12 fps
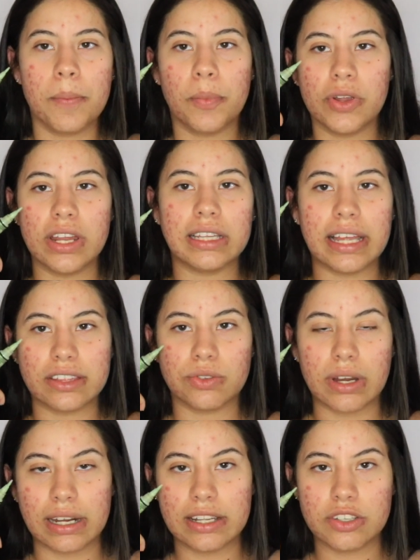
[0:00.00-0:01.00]
put it like
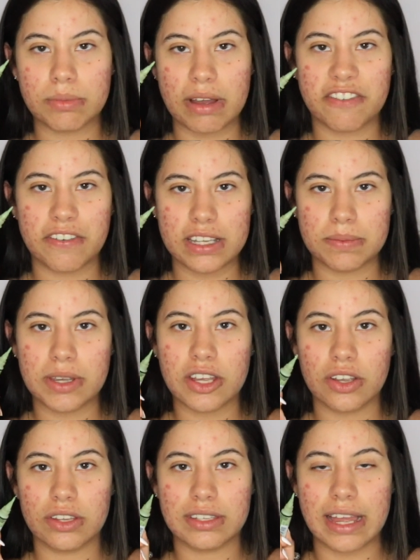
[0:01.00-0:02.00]
directly to my face
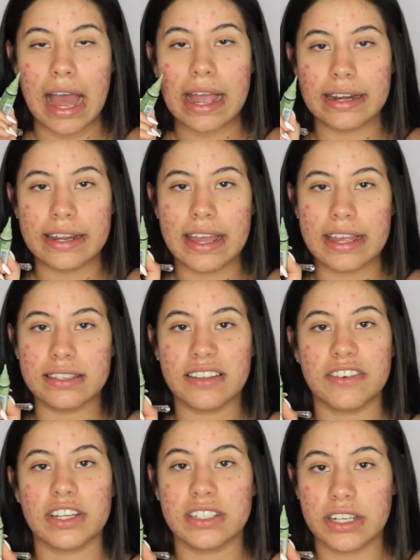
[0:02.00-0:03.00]
because the acne is a
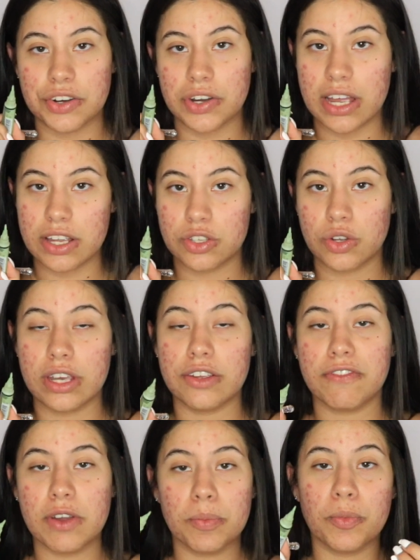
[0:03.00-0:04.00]
bacteria so
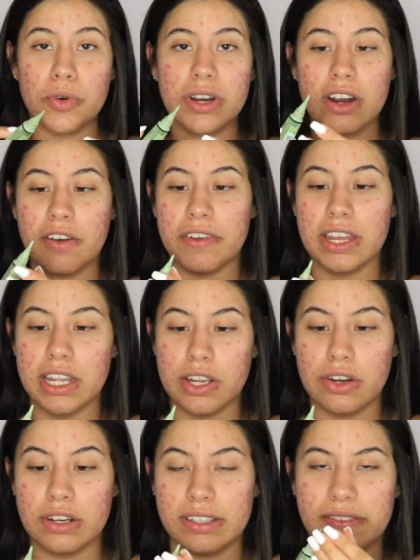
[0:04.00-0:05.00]
if you put it over
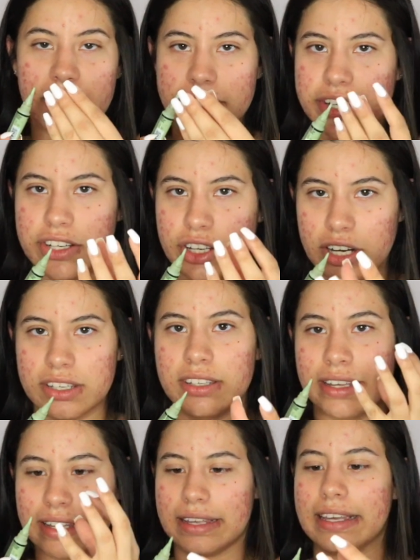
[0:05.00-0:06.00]
here the bacteria is gonna
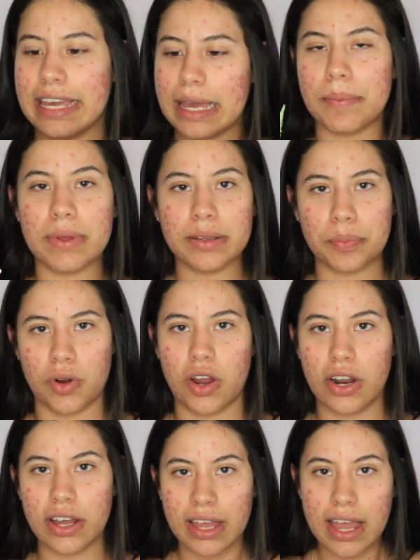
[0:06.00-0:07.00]
keep on the
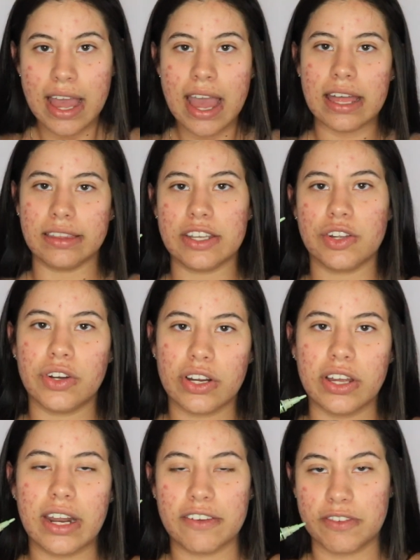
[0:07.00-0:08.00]
product and then you're
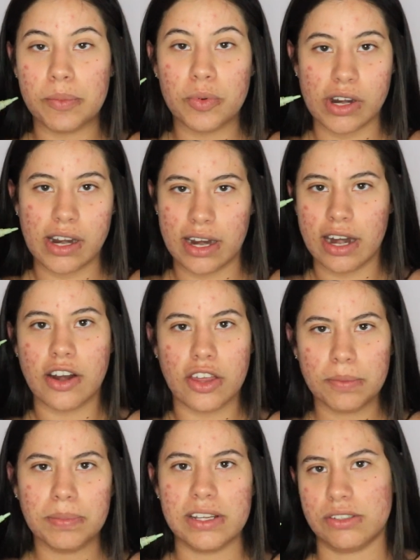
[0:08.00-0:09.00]
gonna if you put it in
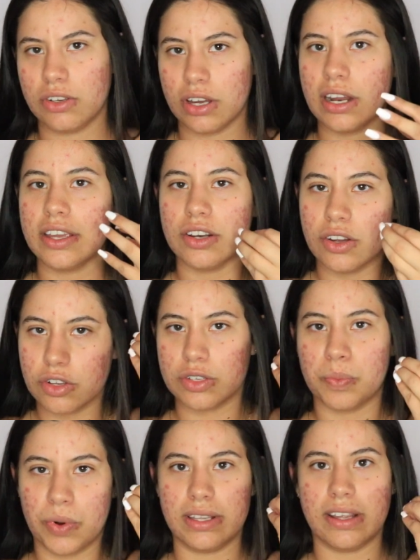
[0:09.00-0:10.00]
another place you're gonna you know
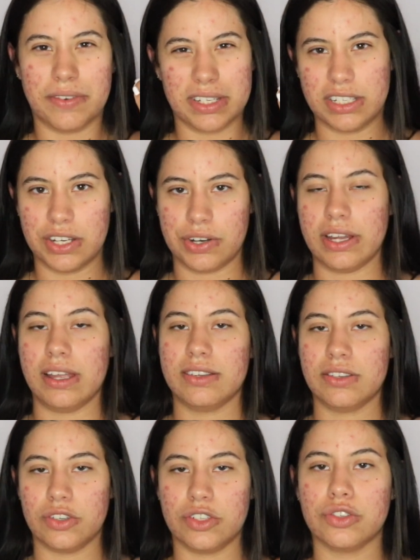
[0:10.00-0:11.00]
spread the bacteria
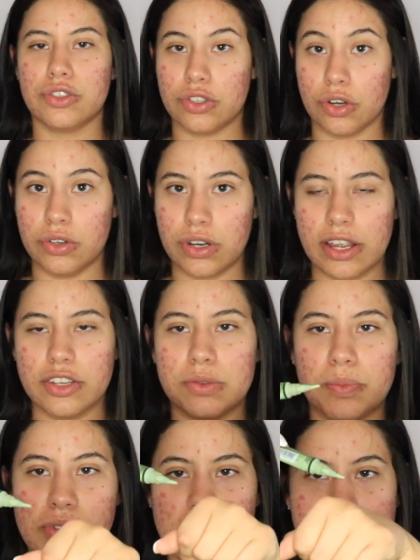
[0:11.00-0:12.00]
so just don't I
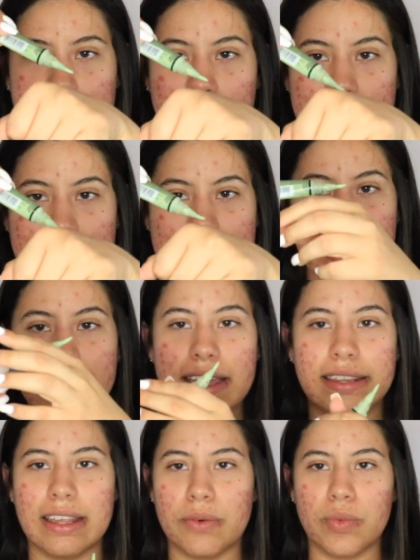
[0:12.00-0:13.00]
just put it in my hand
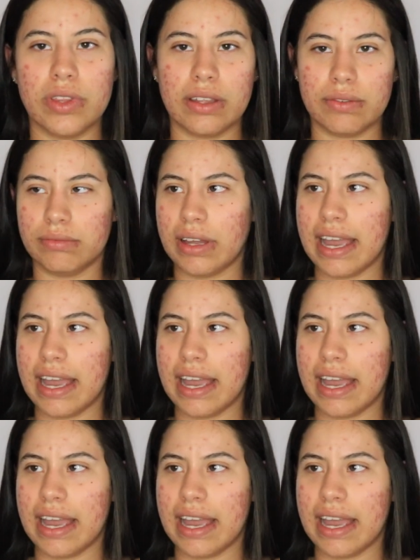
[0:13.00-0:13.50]
and then with